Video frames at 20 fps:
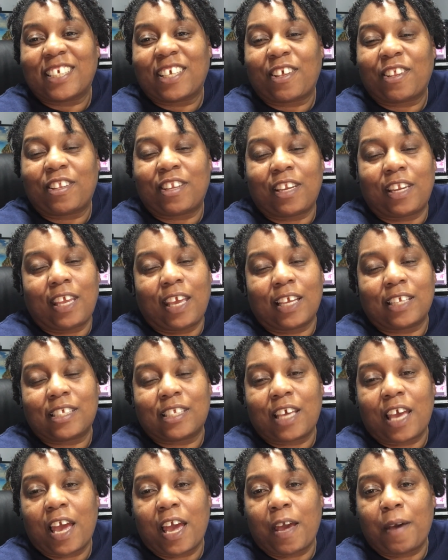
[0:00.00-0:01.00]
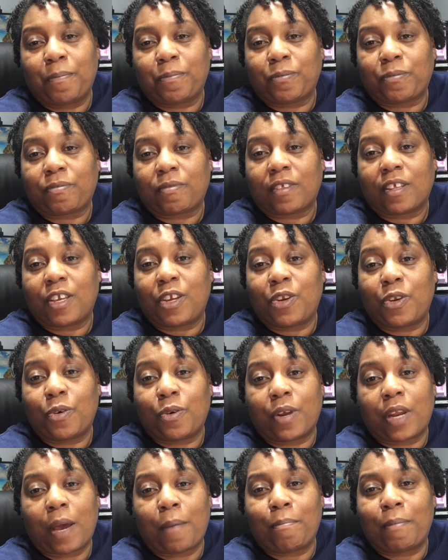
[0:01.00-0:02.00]
The next time, you know what
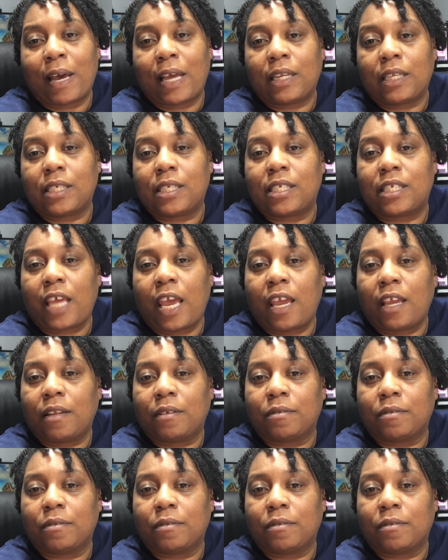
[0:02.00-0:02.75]
I'm about to say.